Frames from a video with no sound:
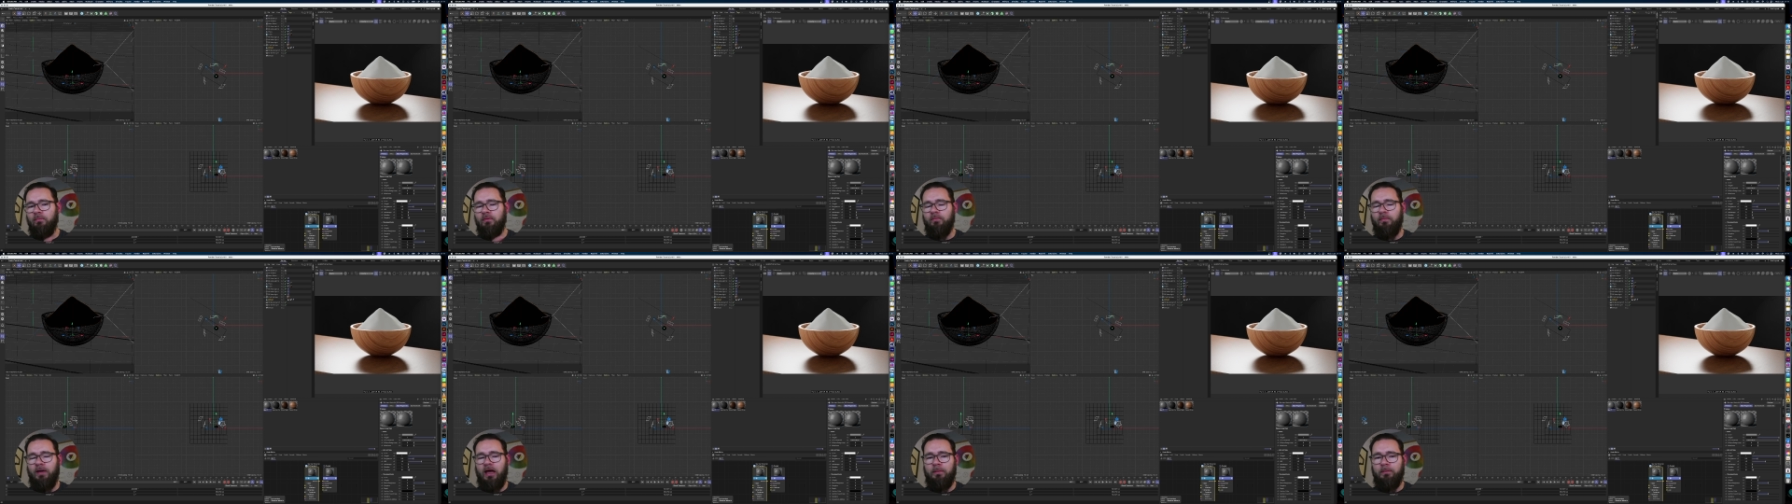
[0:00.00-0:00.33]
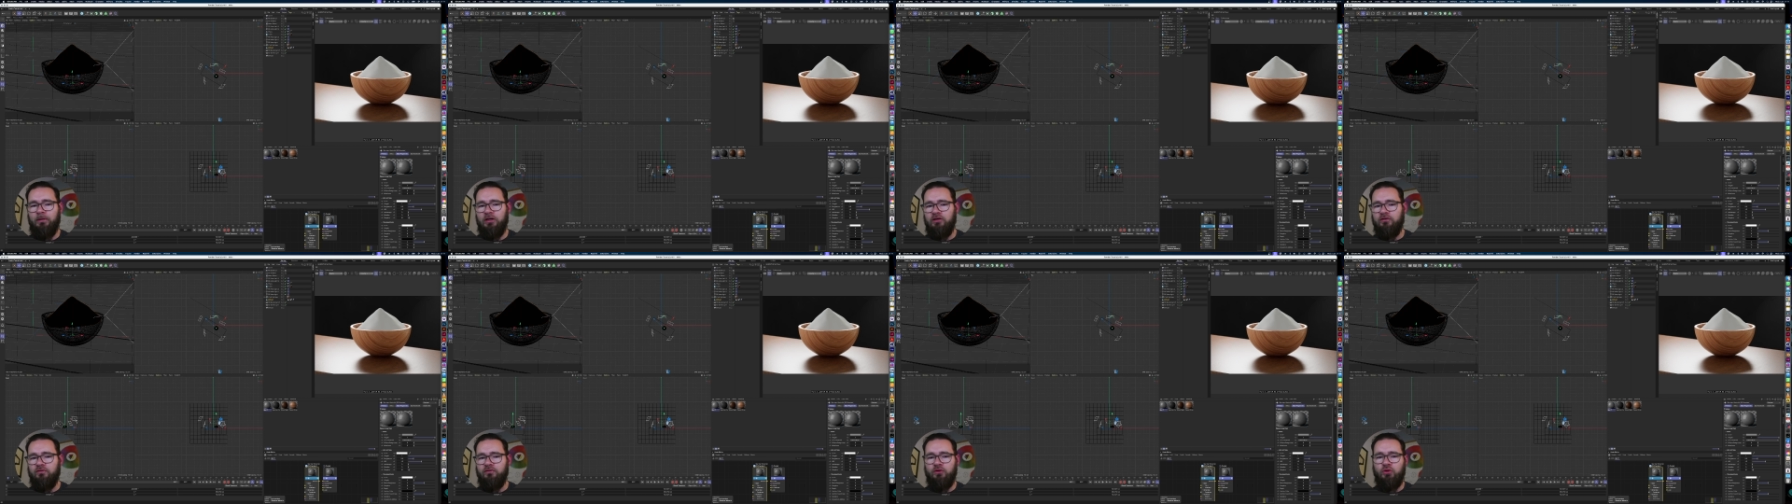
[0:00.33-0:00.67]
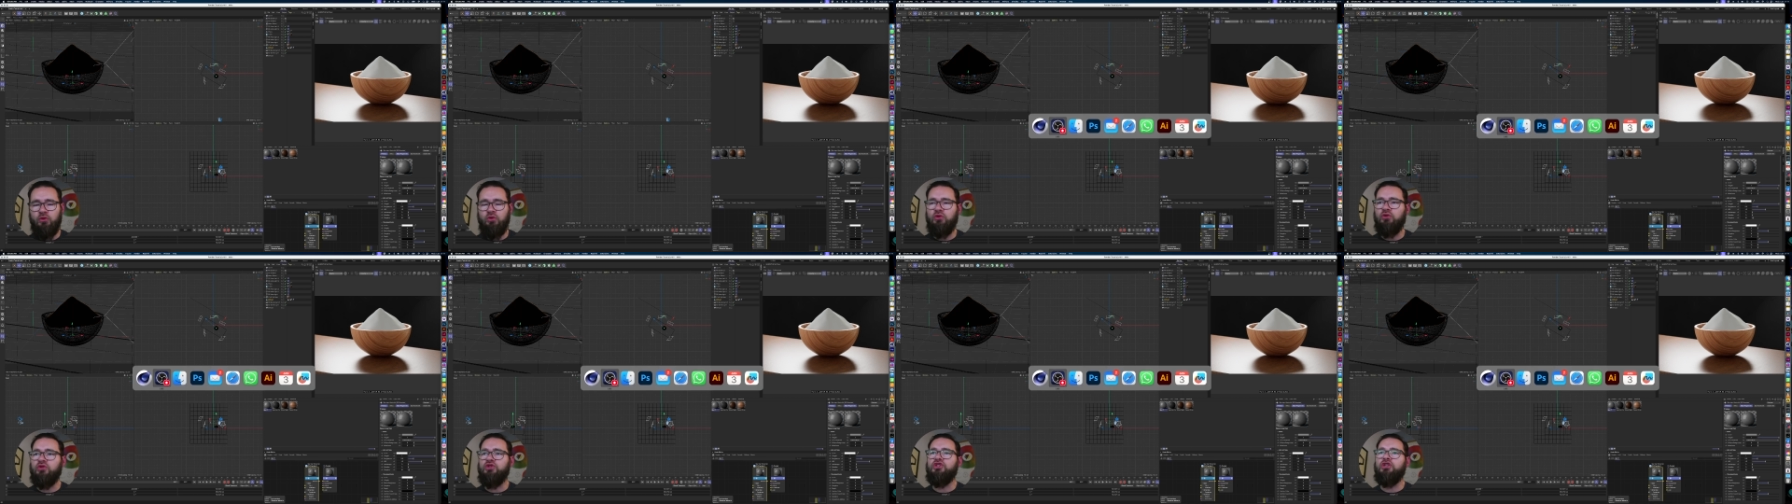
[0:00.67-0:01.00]
map in
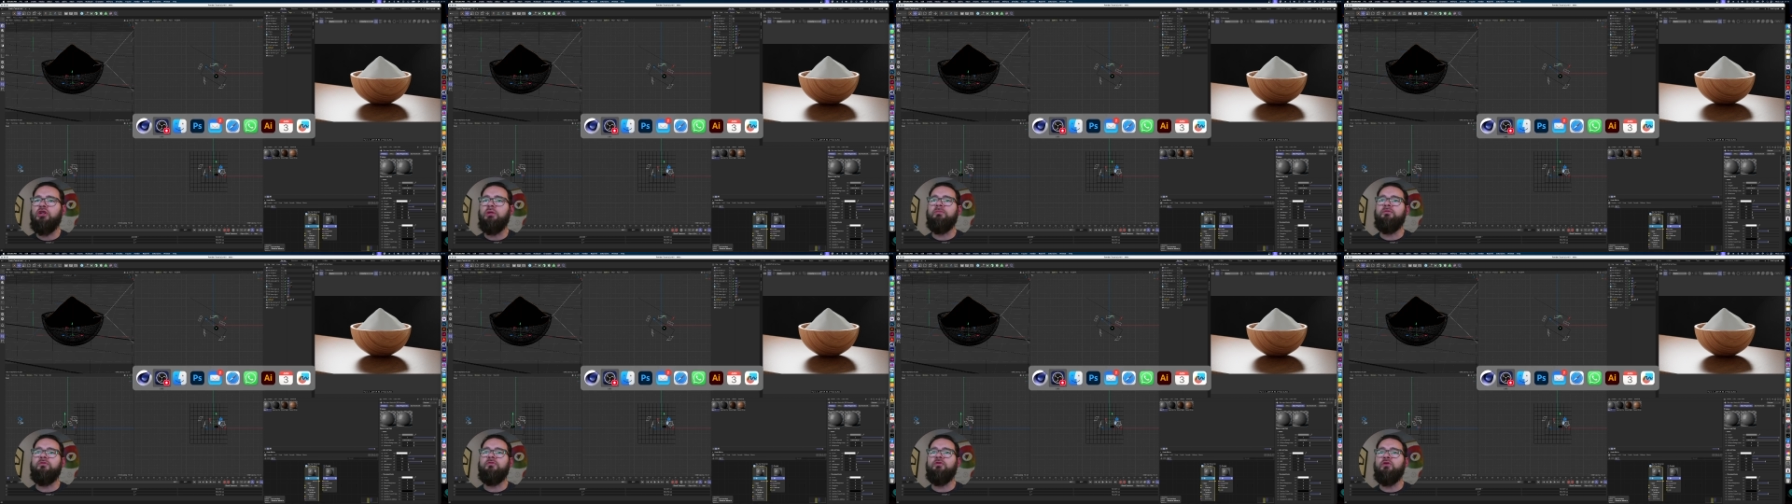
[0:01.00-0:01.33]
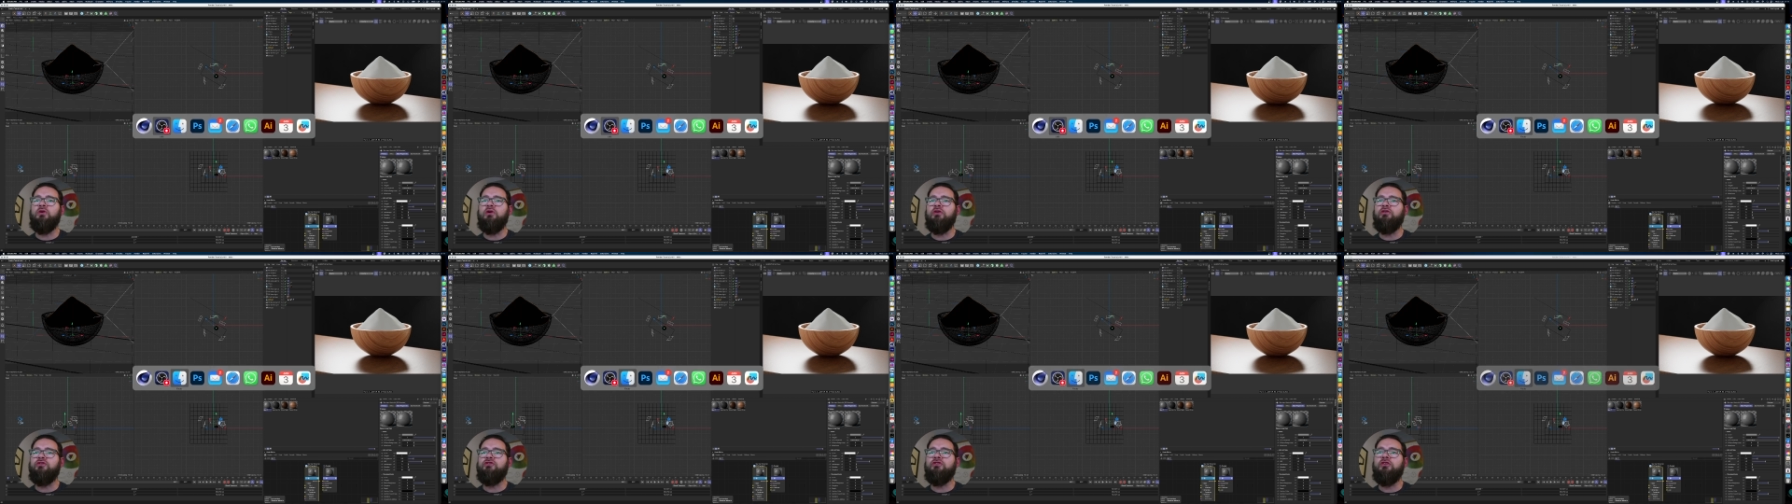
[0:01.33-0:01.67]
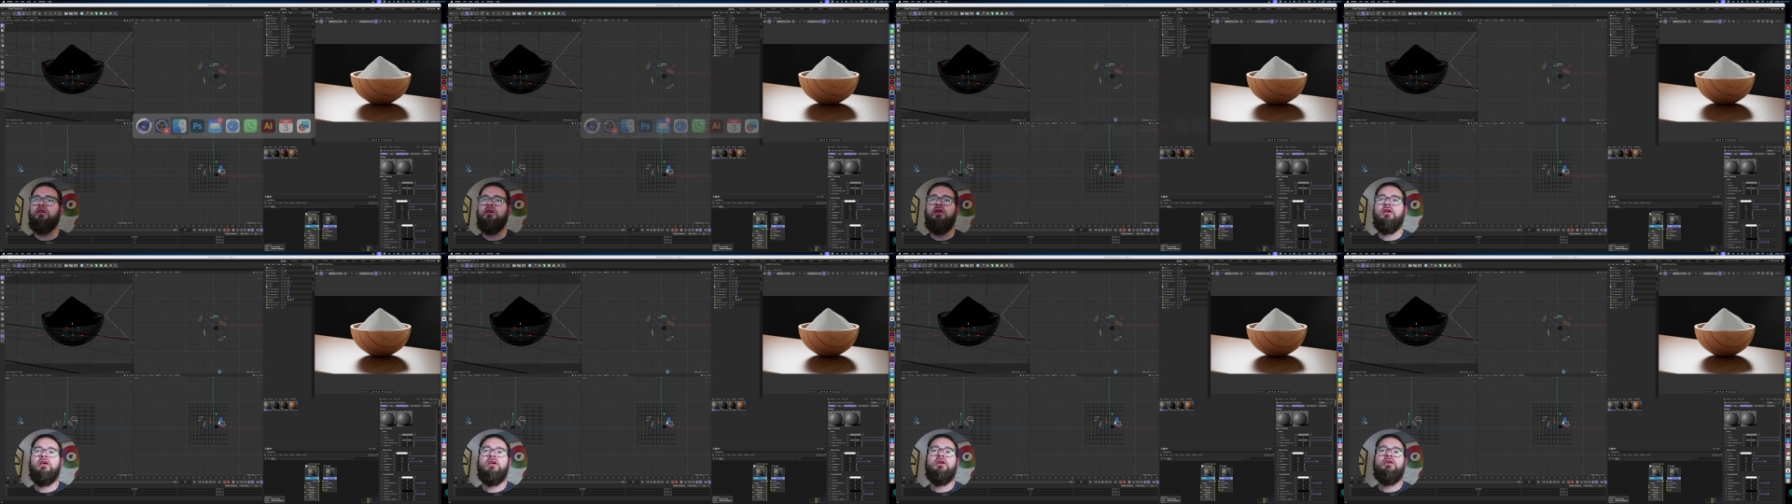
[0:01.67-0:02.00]
Photoshop first.
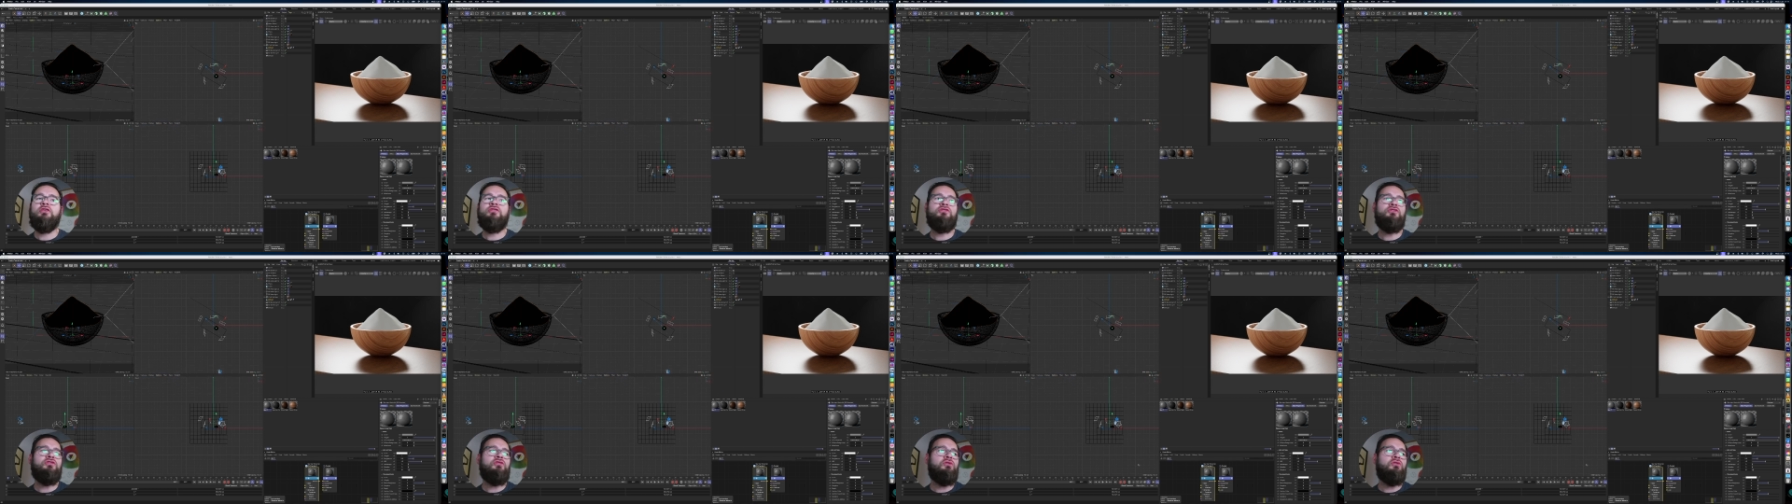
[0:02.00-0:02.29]
So